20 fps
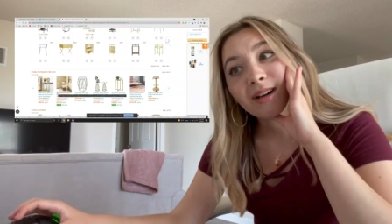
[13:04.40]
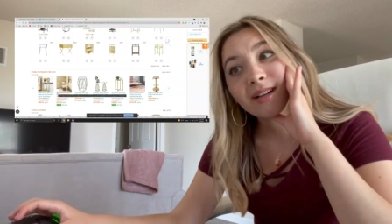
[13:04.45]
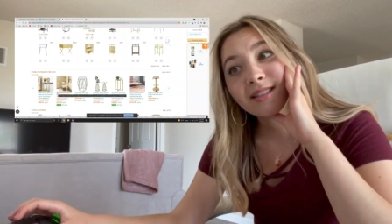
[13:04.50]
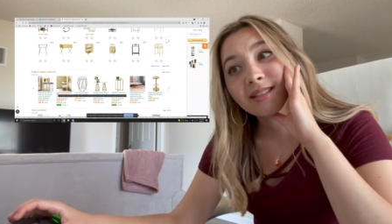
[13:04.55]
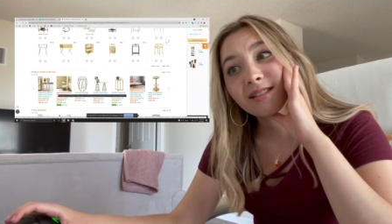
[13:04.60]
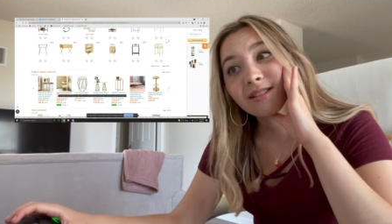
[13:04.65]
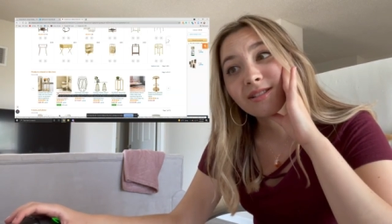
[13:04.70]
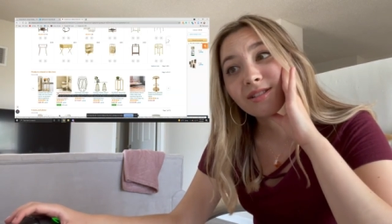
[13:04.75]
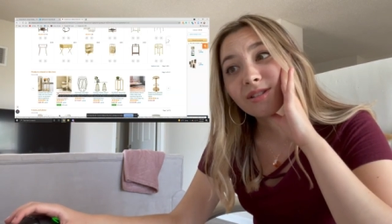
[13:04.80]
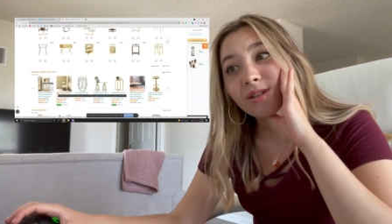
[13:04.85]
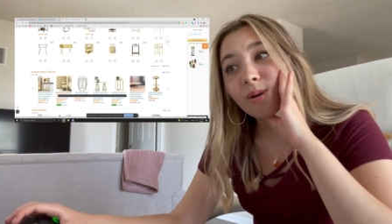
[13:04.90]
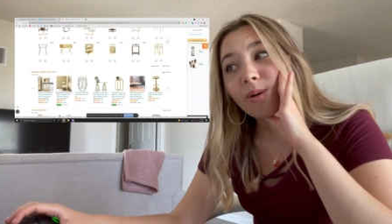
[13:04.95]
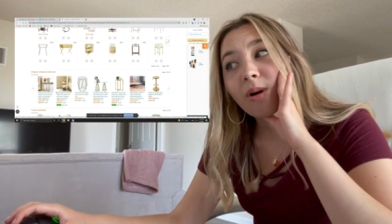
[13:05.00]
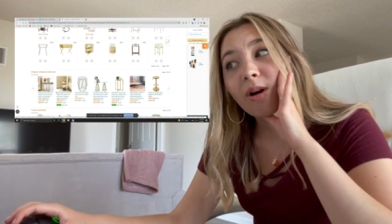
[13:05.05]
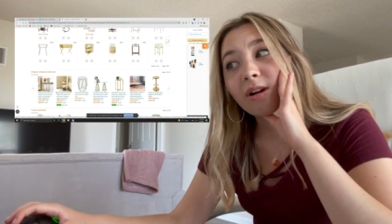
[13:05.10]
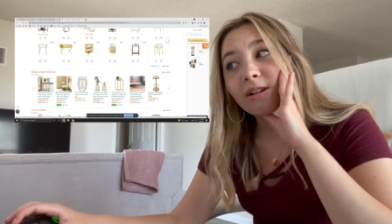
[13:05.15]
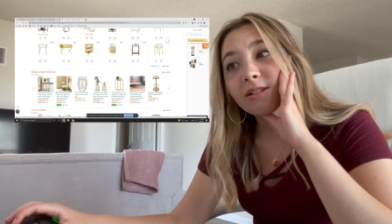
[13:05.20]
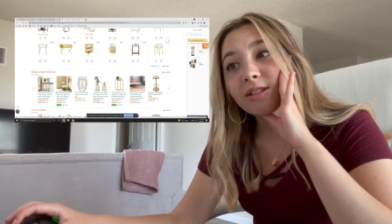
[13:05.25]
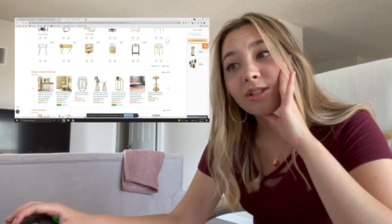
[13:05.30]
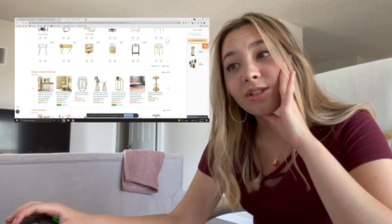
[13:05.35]
Why is this so
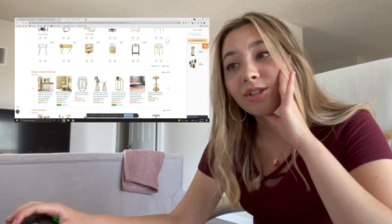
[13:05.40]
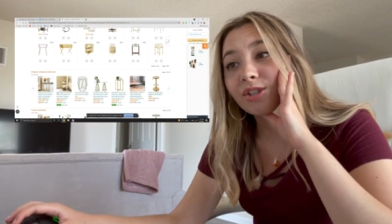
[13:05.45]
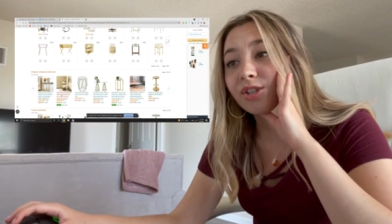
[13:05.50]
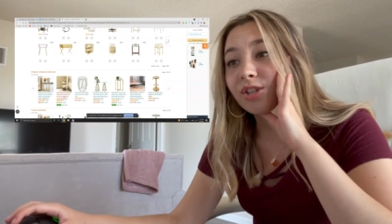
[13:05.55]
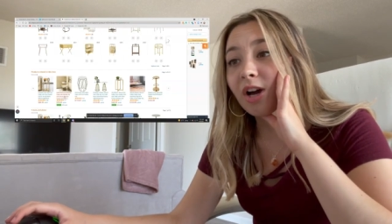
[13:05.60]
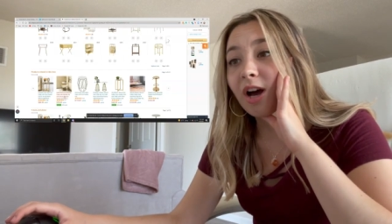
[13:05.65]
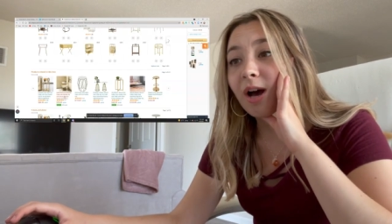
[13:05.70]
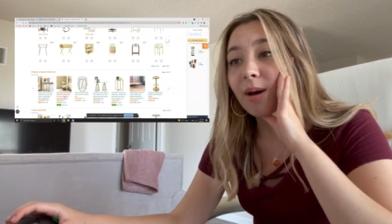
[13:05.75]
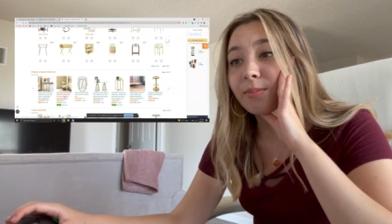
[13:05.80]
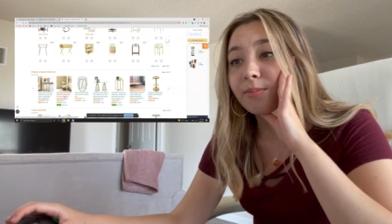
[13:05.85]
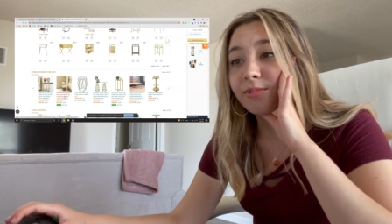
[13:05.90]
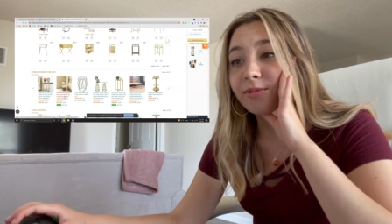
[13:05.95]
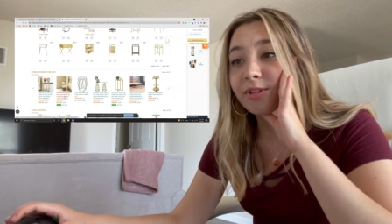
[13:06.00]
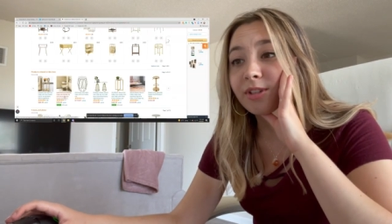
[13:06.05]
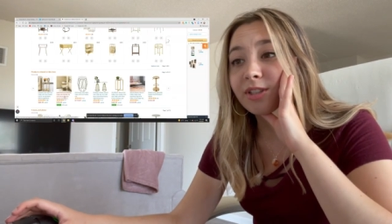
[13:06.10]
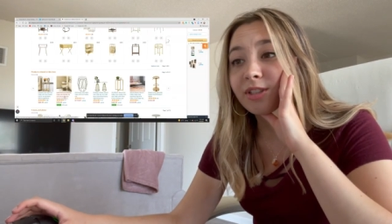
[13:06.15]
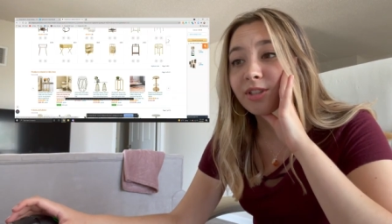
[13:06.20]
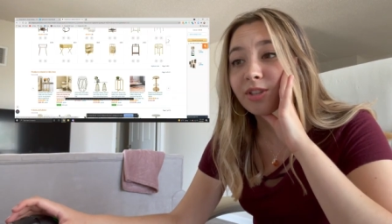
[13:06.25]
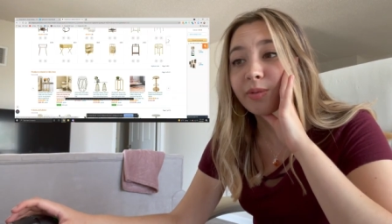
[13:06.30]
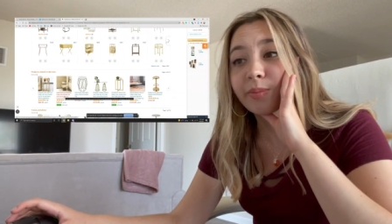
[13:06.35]
hard to shop for
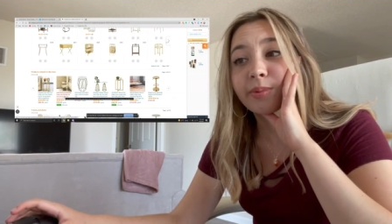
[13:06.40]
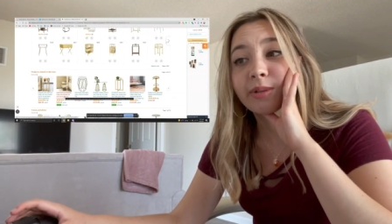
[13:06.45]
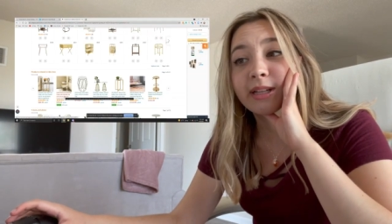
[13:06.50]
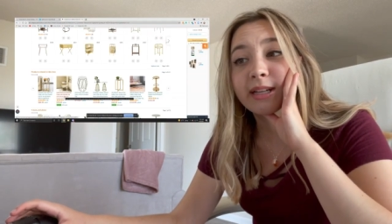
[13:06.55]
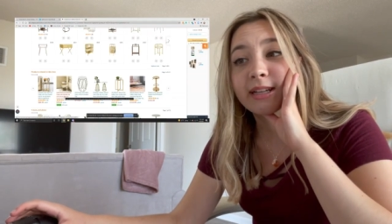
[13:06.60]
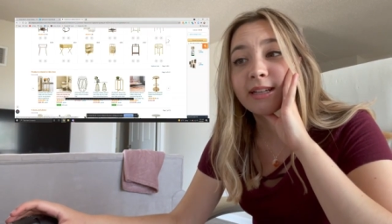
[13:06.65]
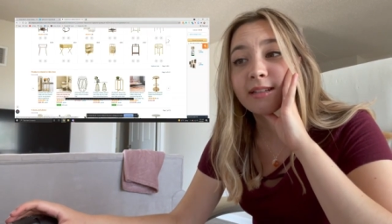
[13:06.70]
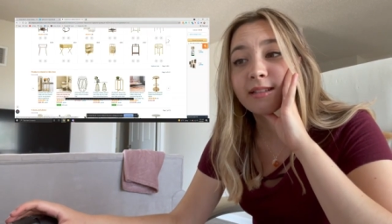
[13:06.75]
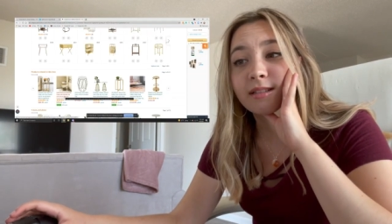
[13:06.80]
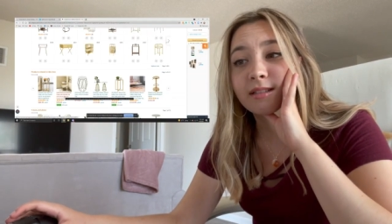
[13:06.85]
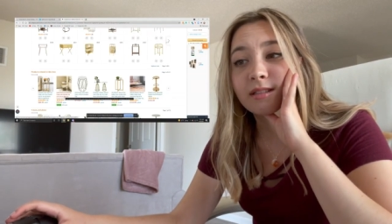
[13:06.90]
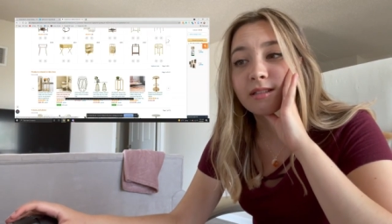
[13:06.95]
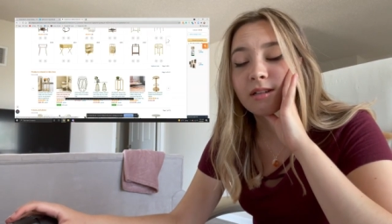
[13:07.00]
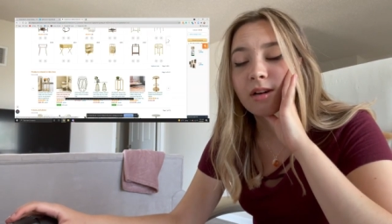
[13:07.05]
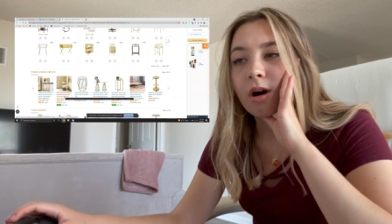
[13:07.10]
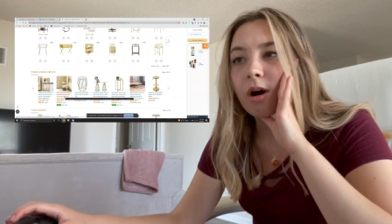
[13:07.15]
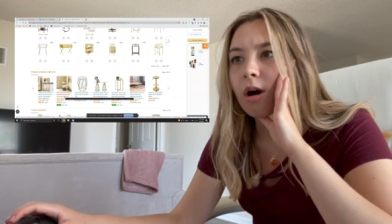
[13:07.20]
a new place?